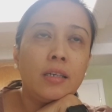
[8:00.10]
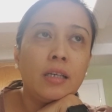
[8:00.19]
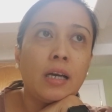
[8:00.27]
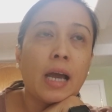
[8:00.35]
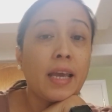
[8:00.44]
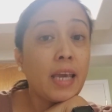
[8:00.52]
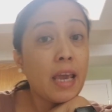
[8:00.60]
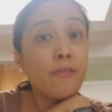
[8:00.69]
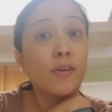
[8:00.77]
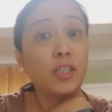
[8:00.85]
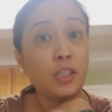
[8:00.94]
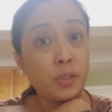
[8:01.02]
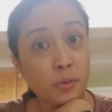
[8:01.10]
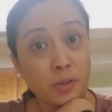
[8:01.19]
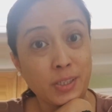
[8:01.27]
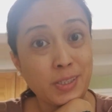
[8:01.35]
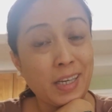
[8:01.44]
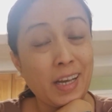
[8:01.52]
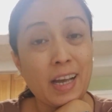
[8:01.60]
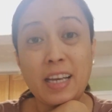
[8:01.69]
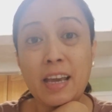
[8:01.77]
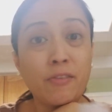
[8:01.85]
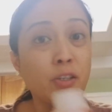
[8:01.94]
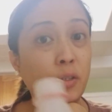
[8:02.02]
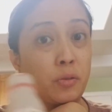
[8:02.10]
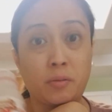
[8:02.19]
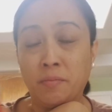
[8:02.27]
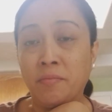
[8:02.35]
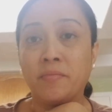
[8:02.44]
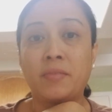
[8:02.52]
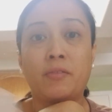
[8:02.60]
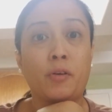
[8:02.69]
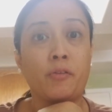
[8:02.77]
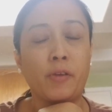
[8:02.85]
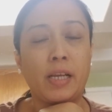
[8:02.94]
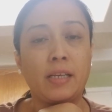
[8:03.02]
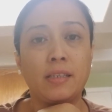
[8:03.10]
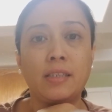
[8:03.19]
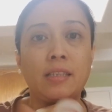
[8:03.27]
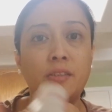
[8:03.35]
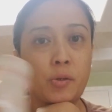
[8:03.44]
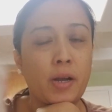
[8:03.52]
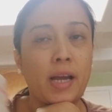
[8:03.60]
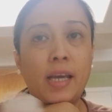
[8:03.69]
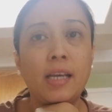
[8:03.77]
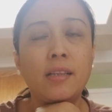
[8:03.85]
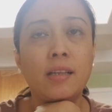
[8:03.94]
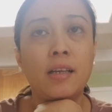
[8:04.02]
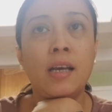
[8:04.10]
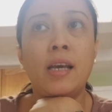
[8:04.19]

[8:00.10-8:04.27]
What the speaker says: I gave her 2, because I gave her 2 for free. I said, try it.